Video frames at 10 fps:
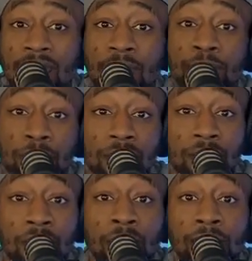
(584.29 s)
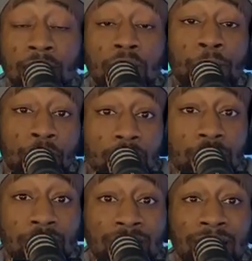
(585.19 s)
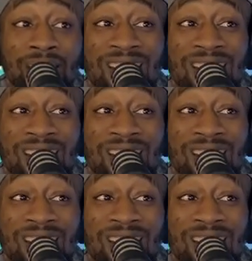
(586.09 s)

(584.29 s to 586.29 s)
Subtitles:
And B, they'd appreciate that.